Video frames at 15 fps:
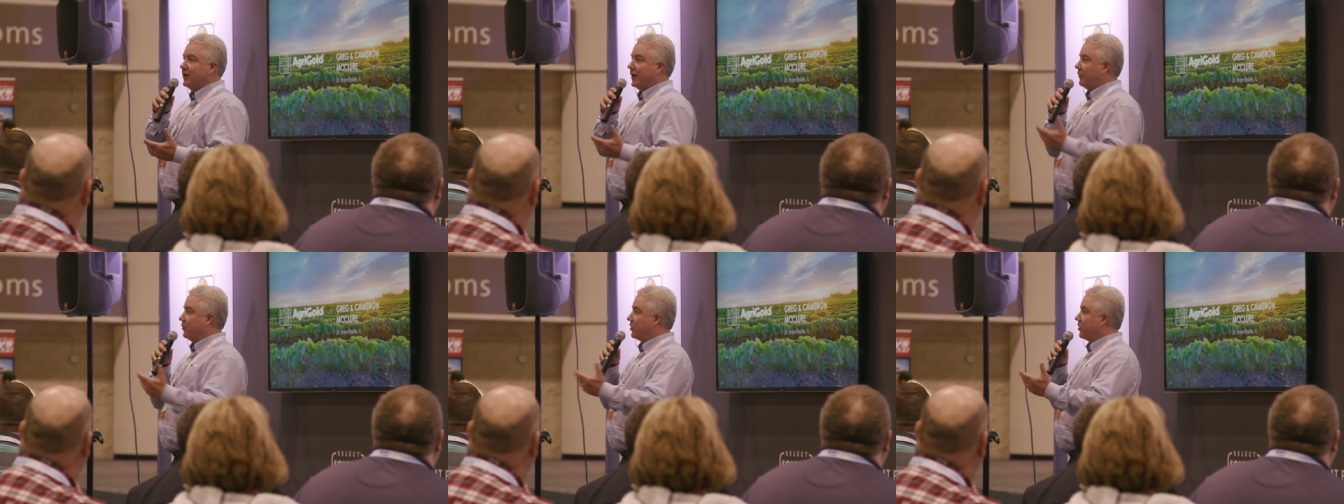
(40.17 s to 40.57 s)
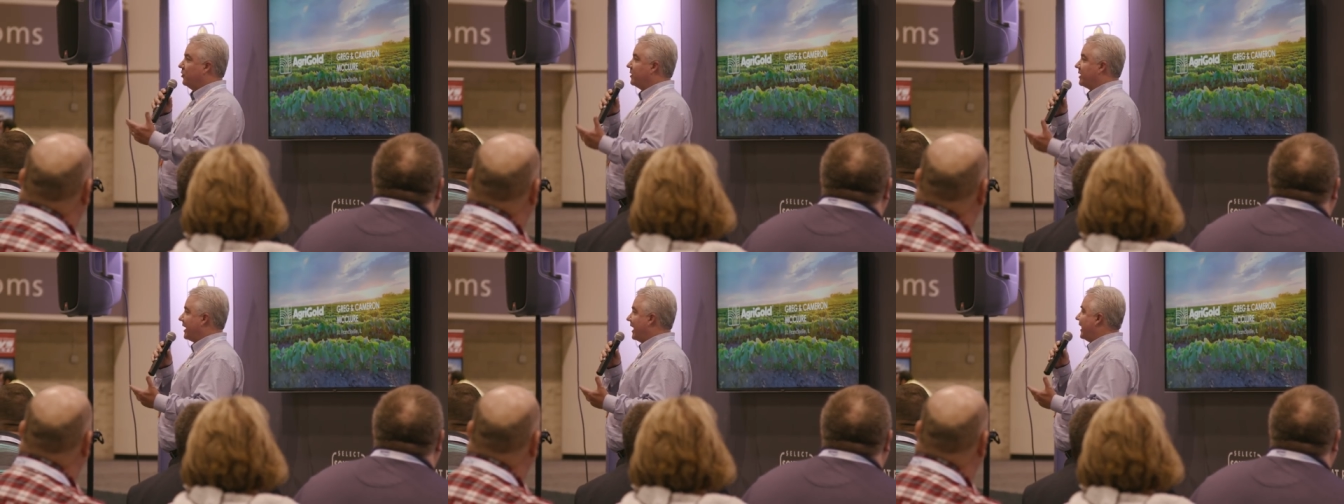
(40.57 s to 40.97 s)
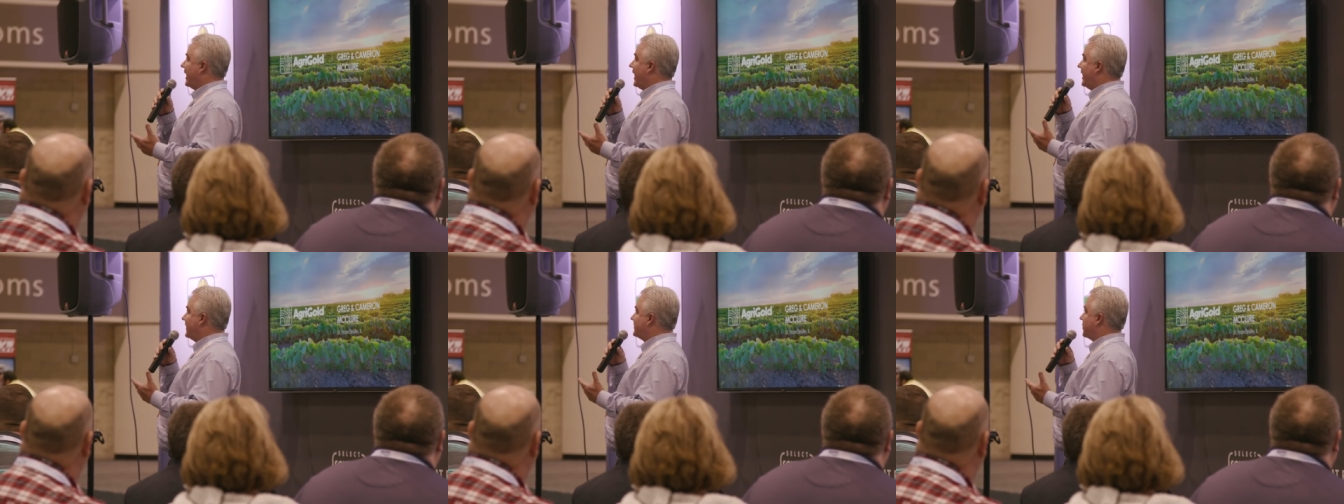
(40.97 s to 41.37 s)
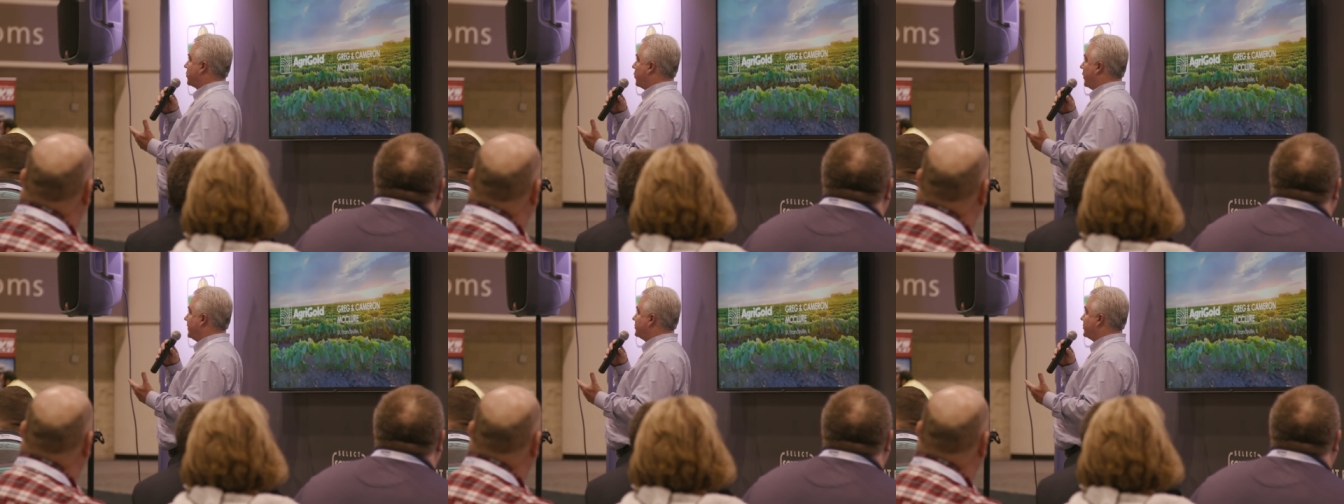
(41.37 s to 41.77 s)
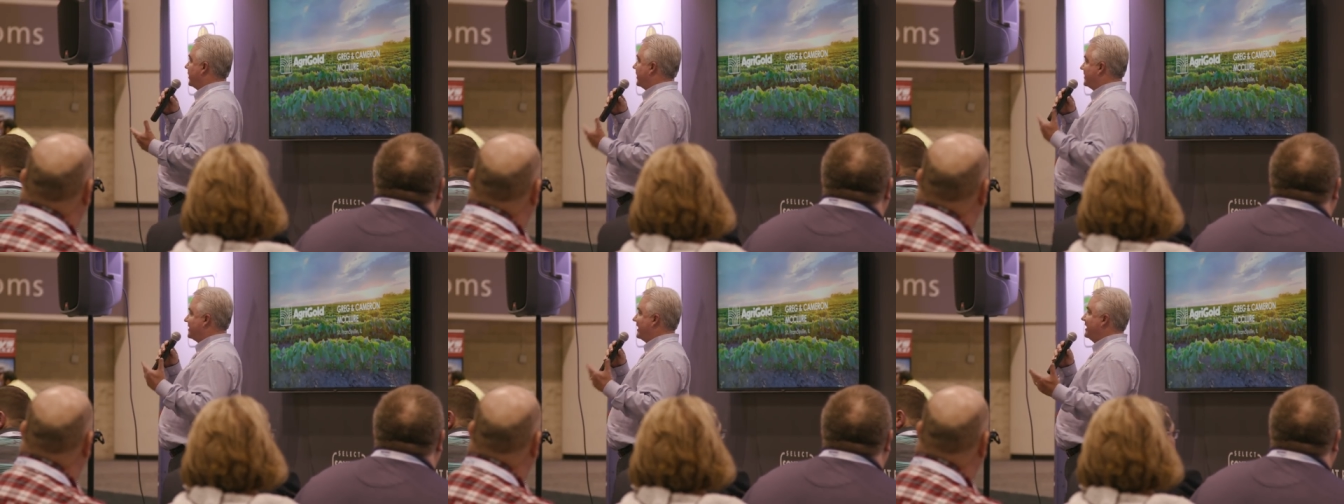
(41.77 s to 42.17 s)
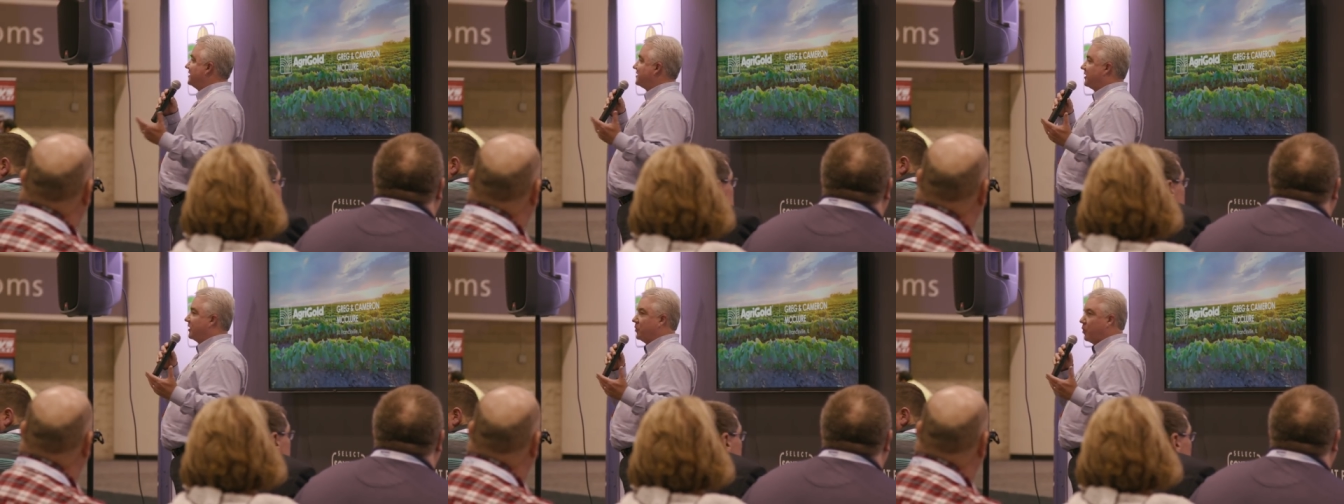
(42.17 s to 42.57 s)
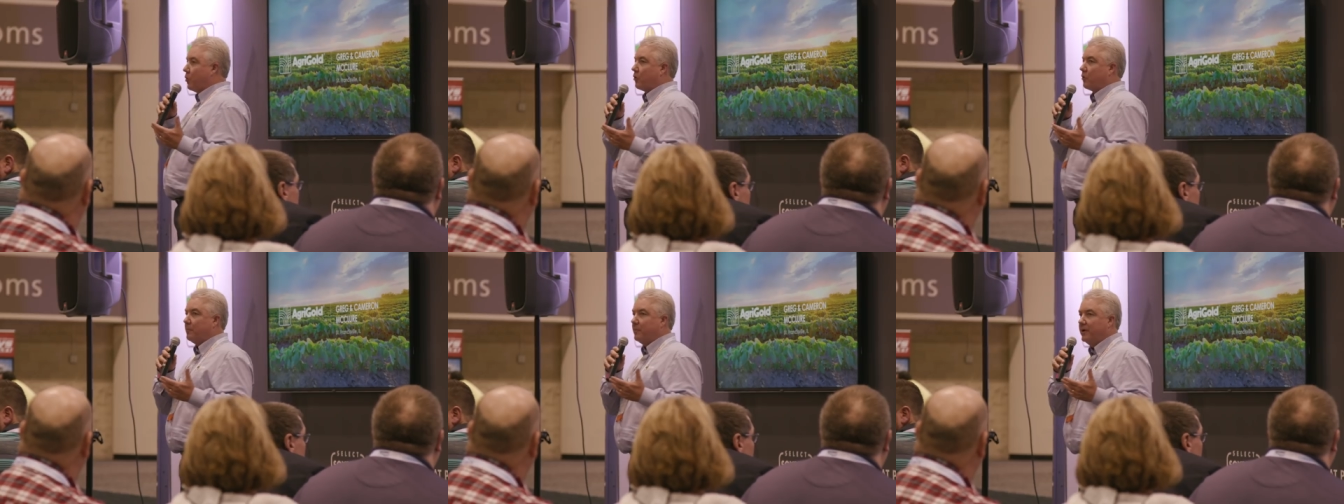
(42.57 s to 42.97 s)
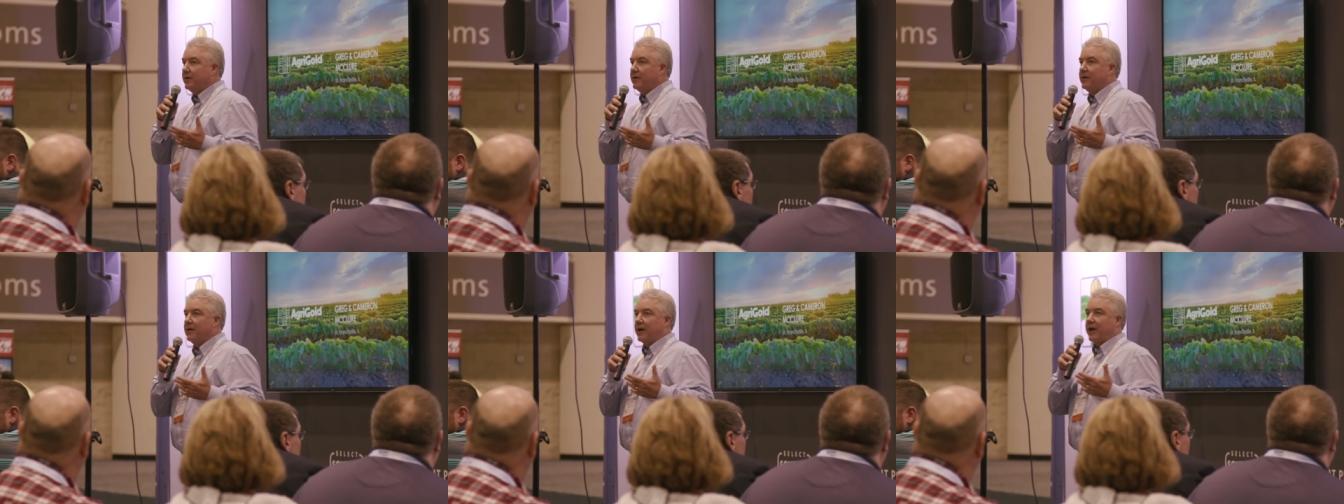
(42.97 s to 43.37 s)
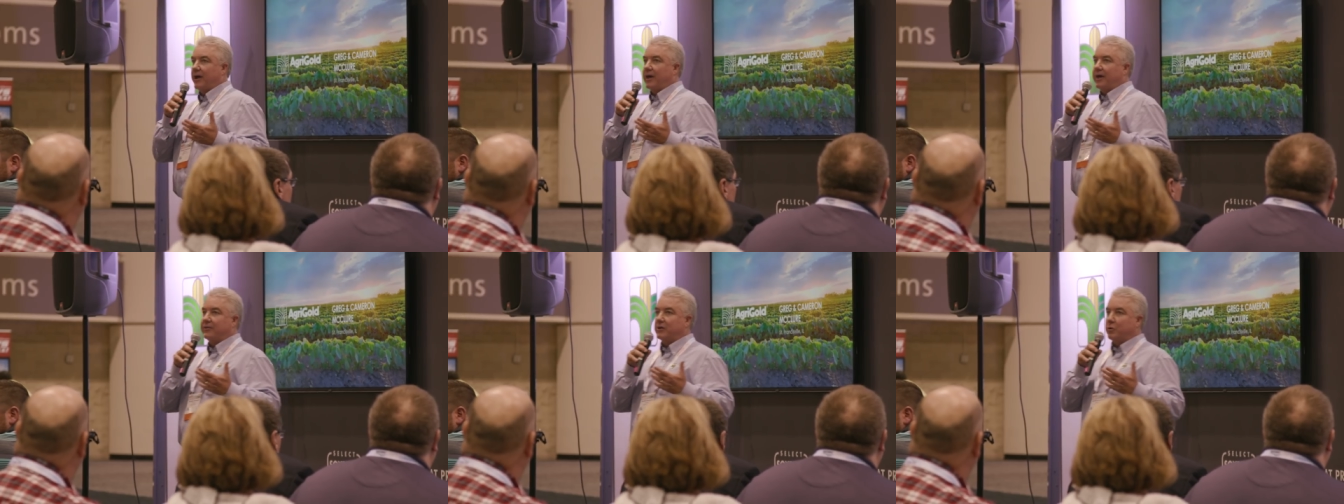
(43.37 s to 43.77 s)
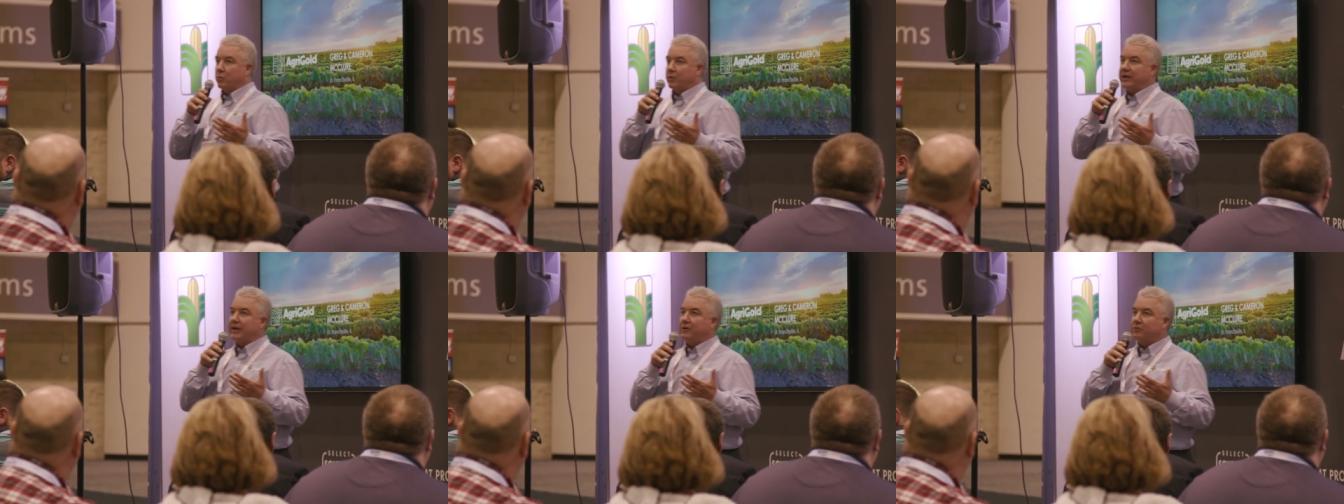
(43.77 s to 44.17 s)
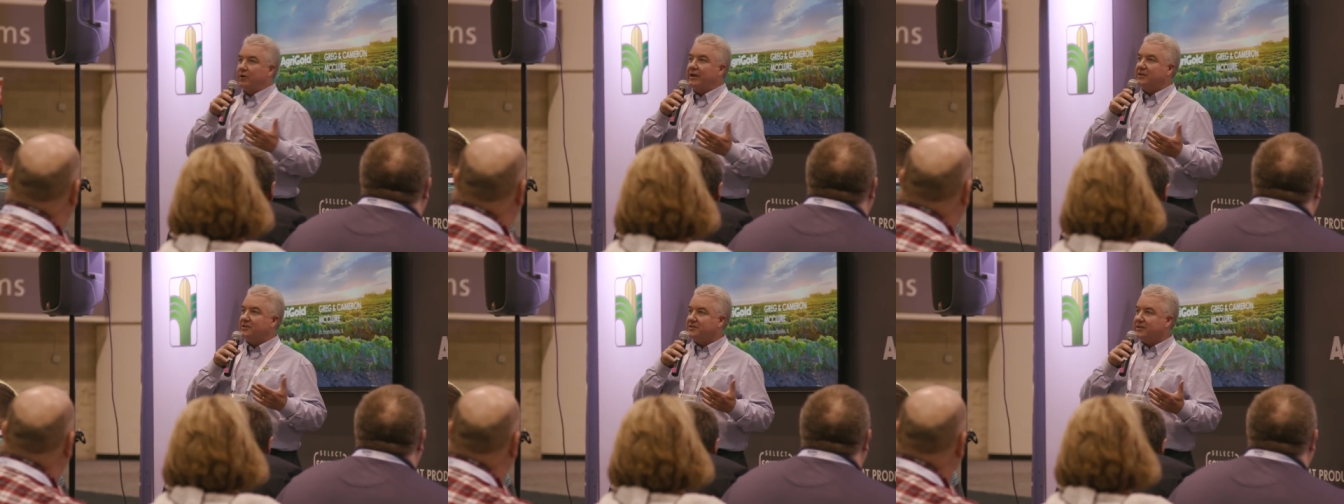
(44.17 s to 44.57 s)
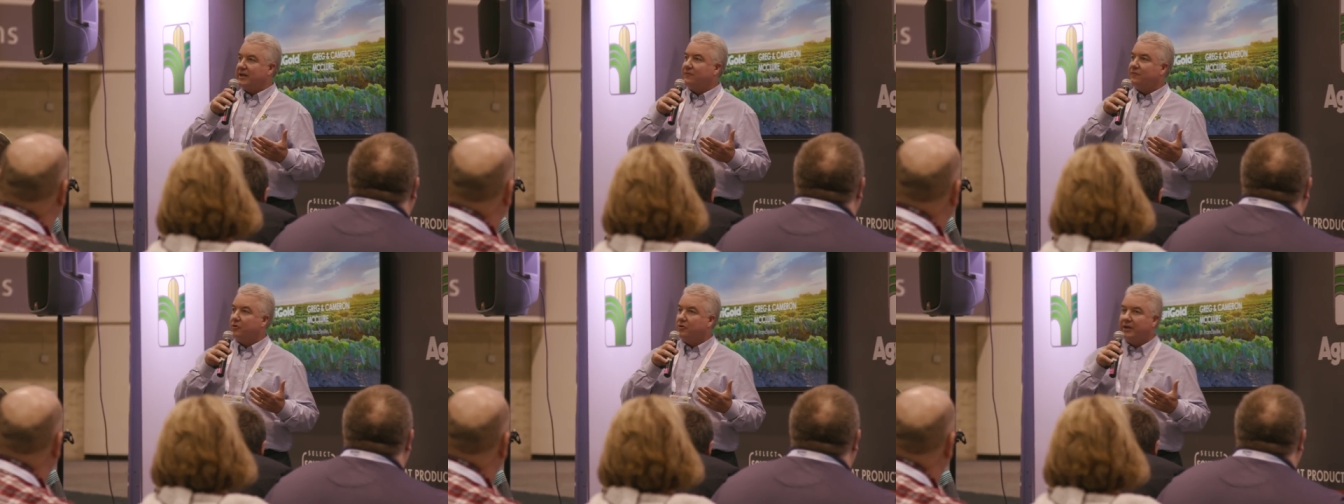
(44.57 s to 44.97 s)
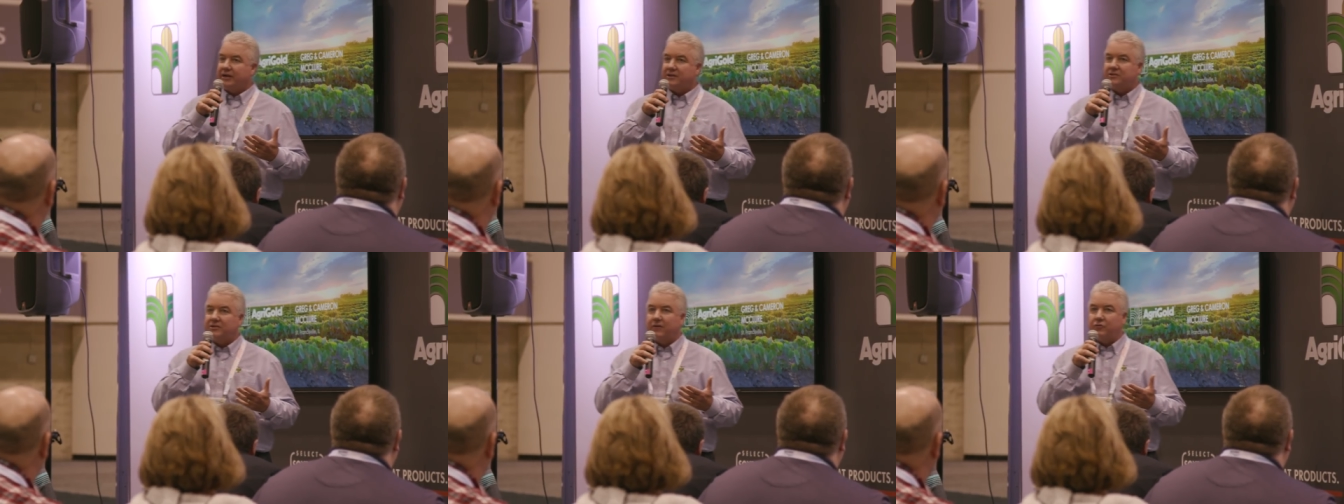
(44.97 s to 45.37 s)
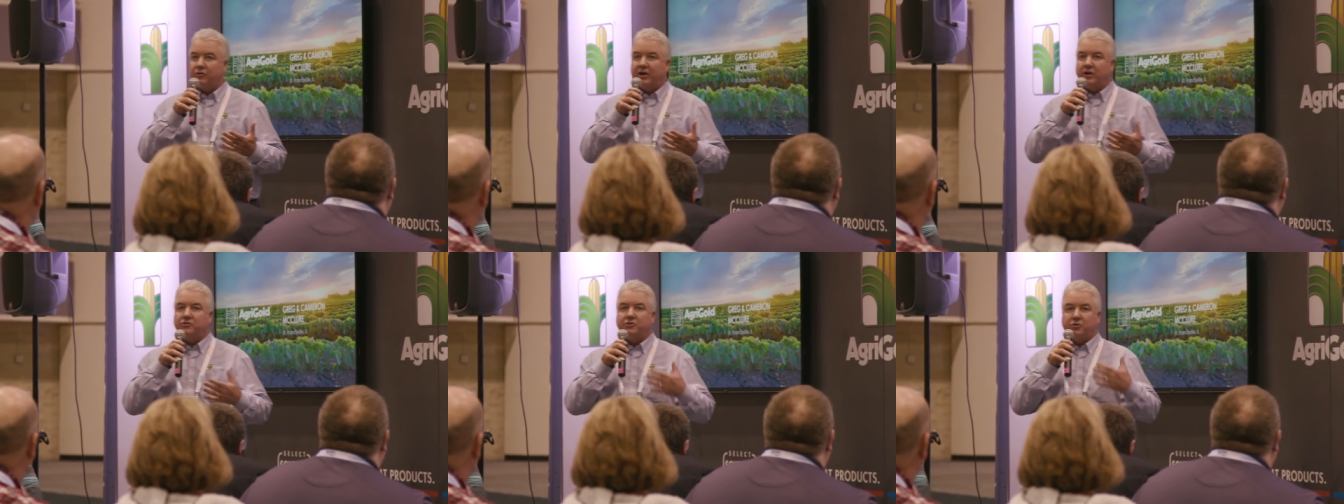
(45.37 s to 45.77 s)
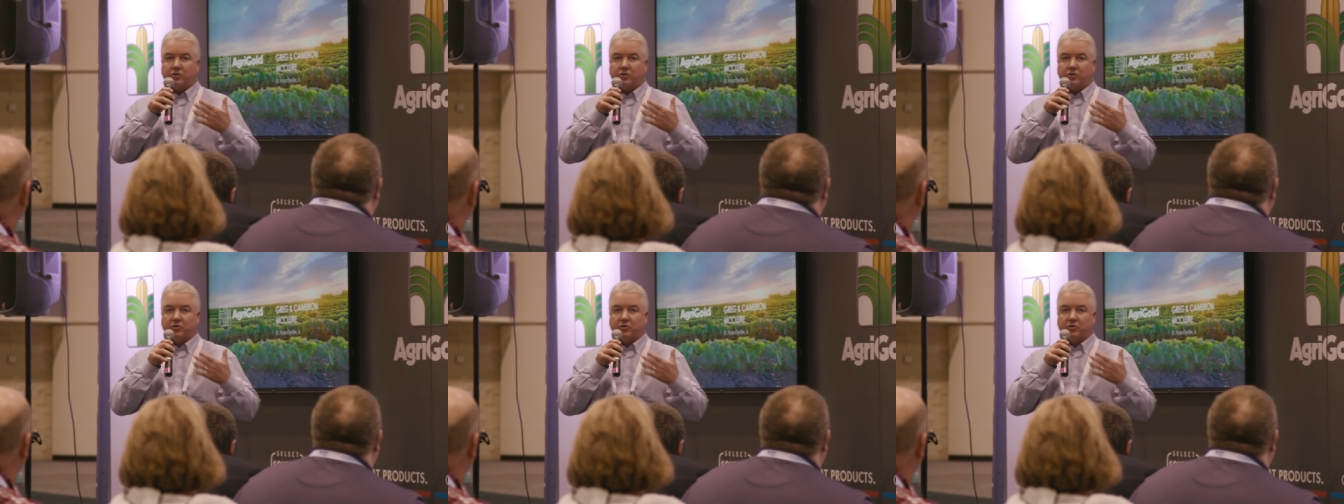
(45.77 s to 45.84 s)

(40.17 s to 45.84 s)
and they're going to kind of ask the question, is this the norm that we're getting ready to see for the next several years?